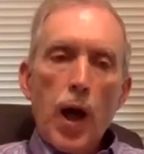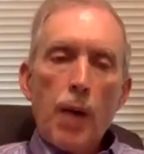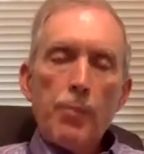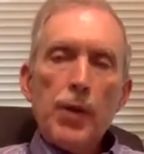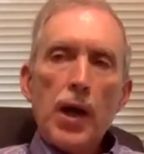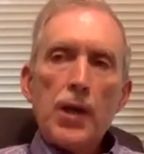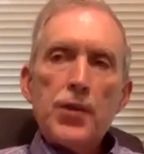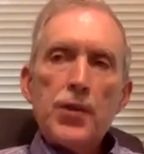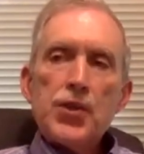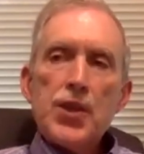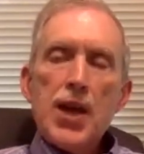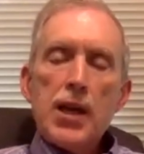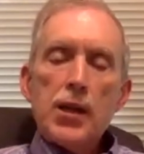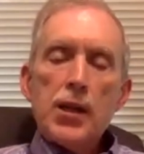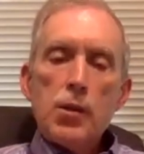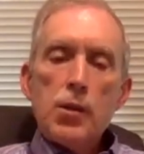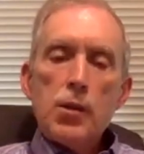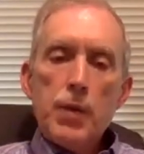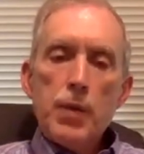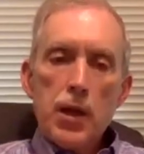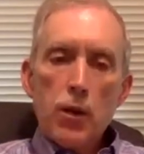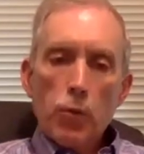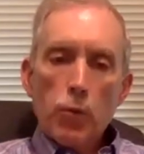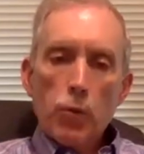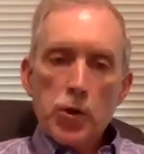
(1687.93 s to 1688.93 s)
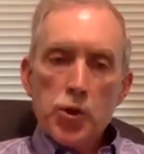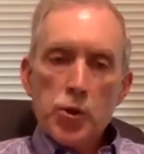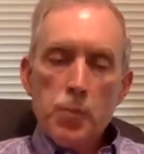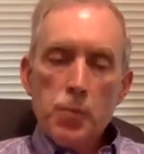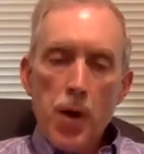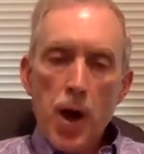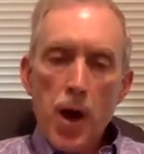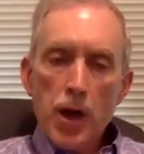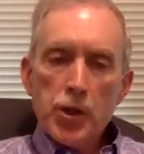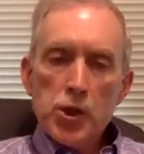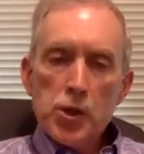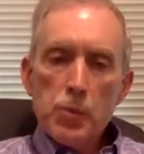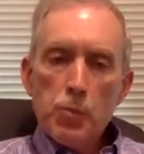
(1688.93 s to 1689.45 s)
I'm not saying to be
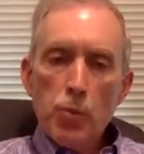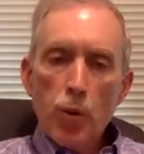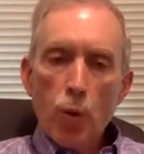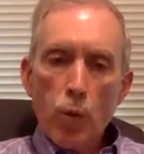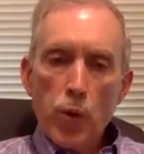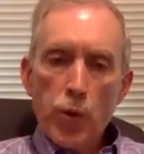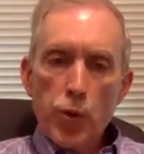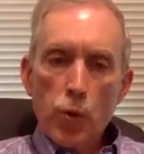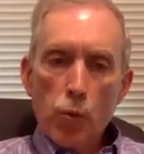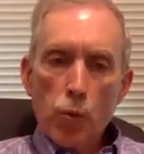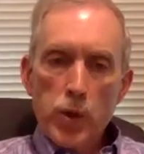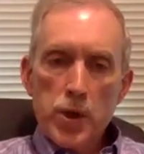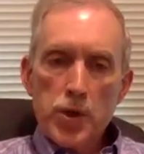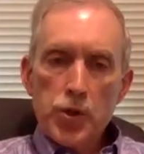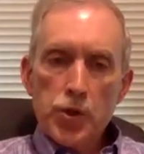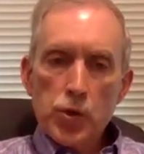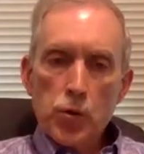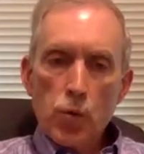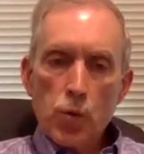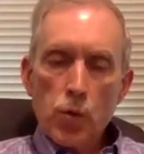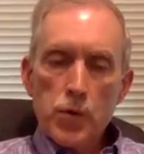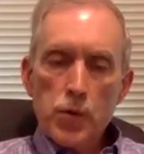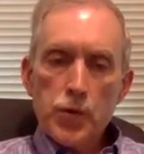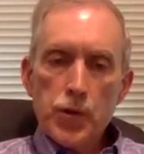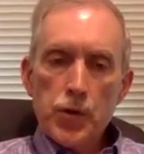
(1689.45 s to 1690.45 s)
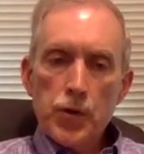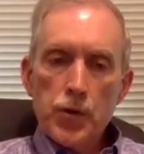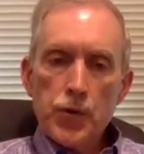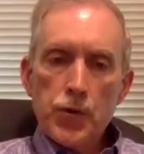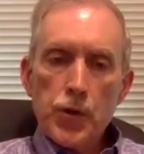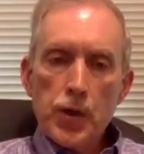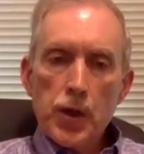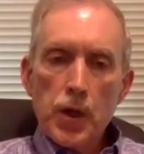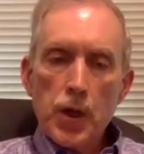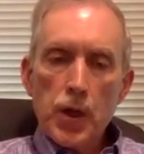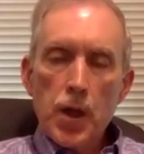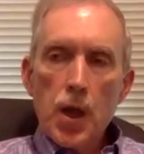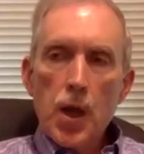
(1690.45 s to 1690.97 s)
irresponsible with the
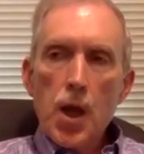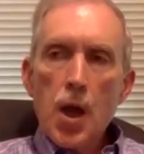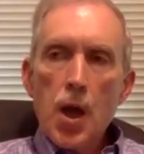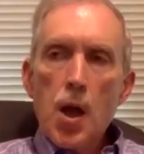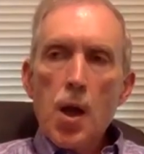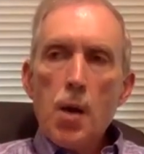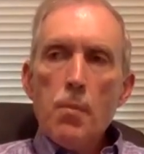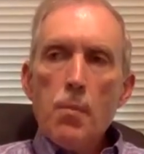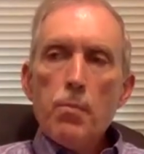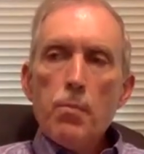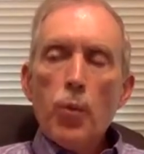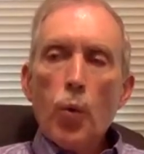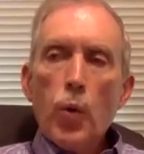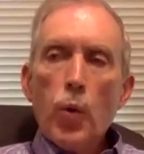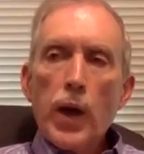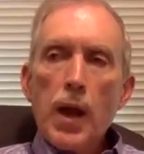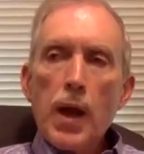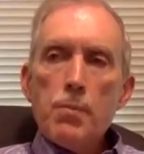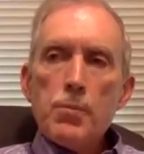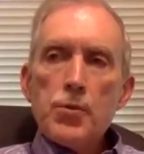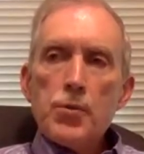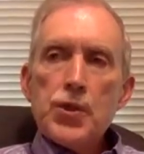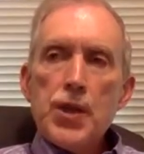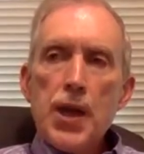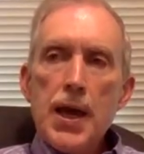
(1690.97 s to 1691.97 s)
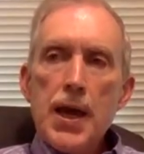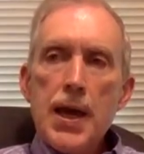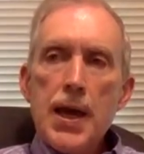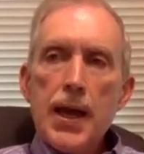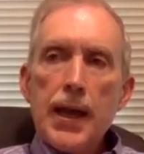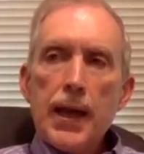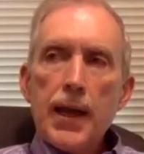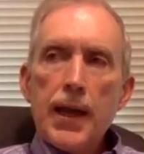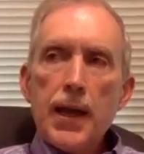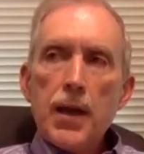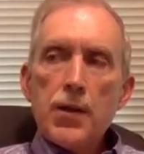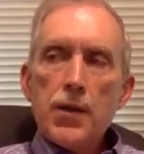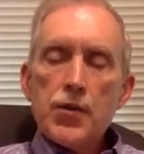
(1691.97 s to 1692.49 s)
resources, but what I'm saying
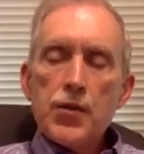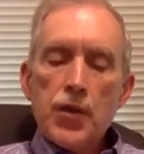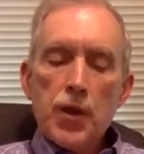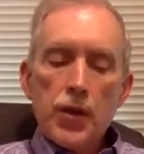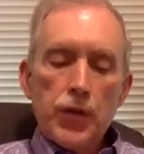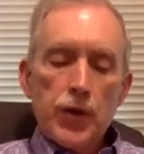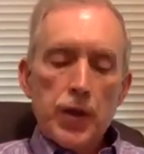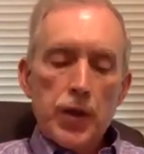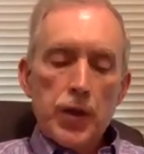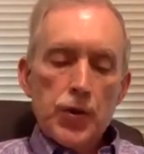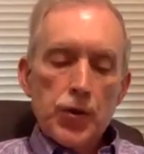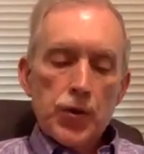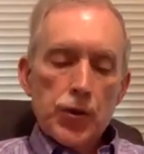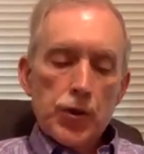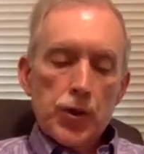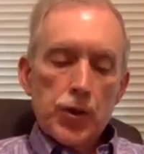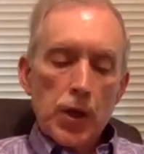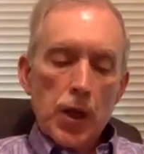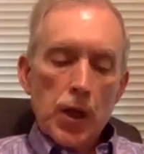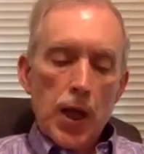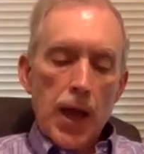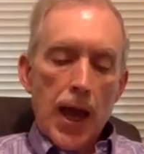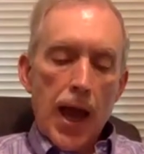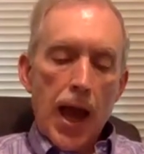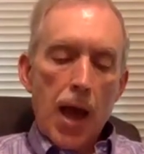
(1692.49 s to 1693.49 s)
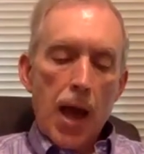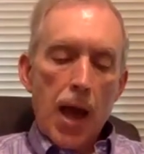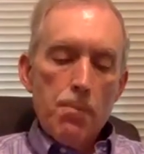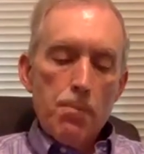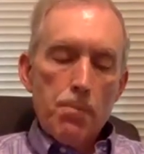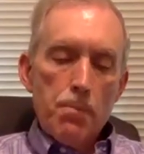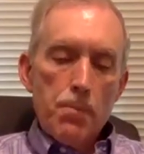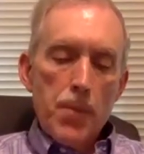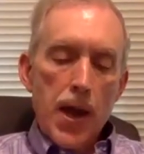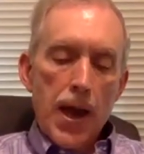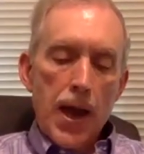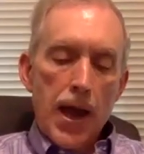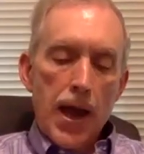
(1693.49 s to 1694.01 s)
is that this
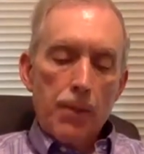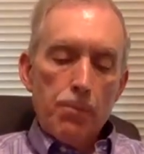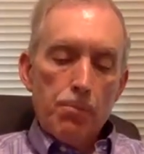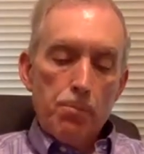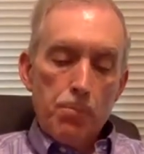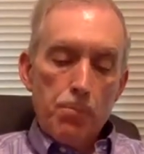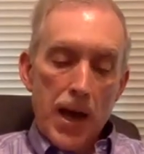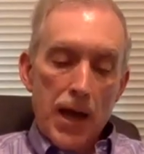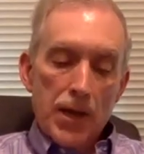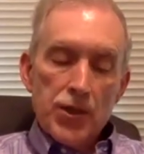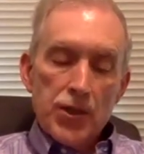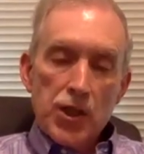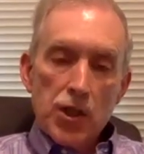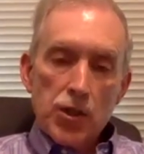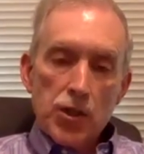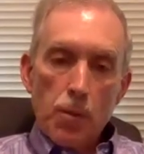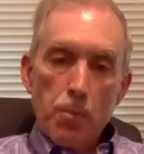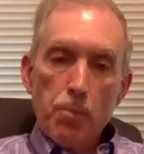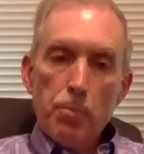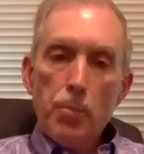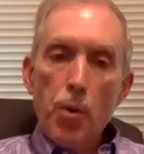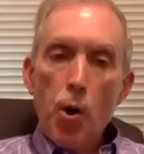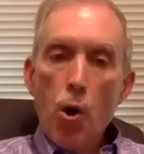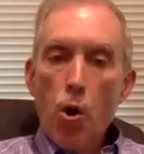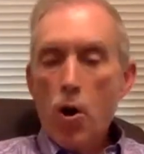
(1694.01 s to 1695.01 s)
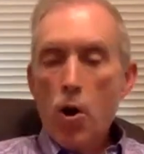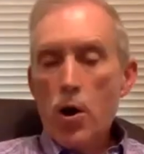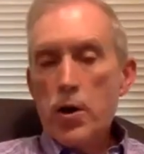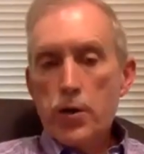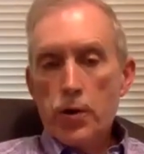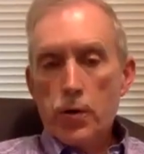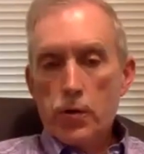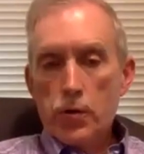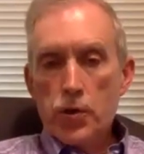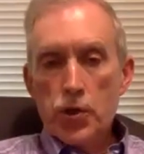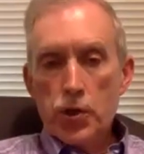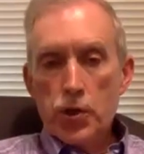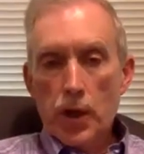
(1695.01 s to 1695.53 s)
at best is a
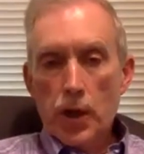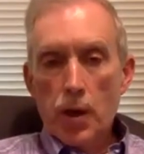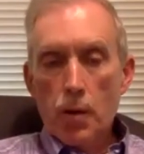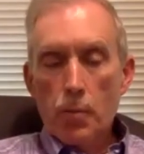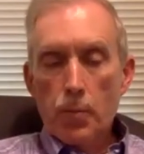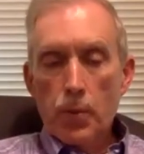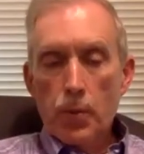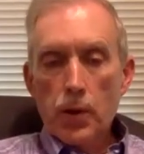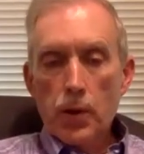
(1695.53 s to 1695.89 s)
partnership.